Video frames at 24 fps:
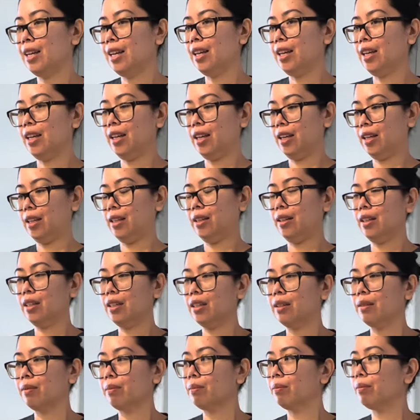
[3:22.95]
and
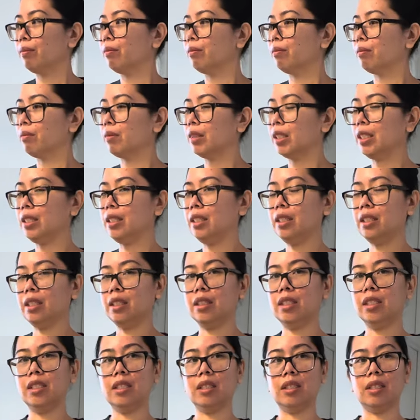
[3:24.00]

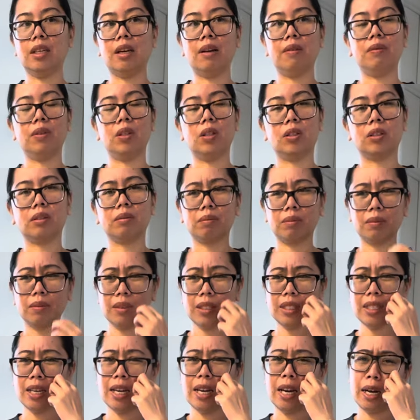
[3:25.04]
this is after
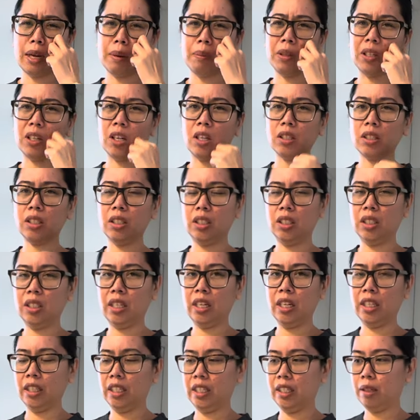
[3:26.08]

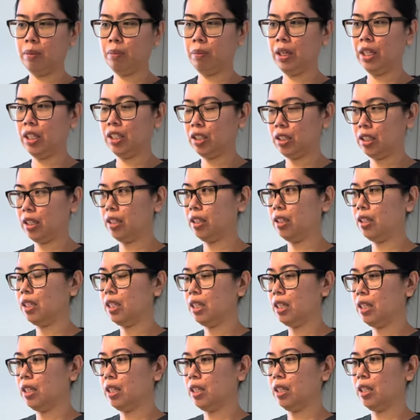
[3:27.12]
hyperoxygenating the patient,
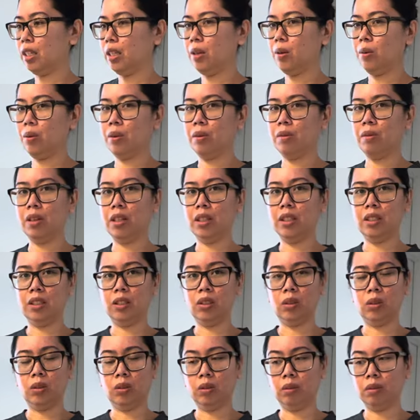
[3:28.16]
and now we're ready
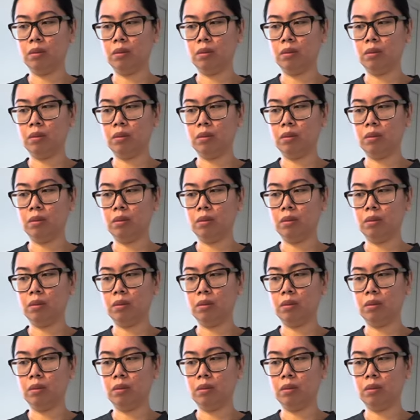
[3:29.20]
to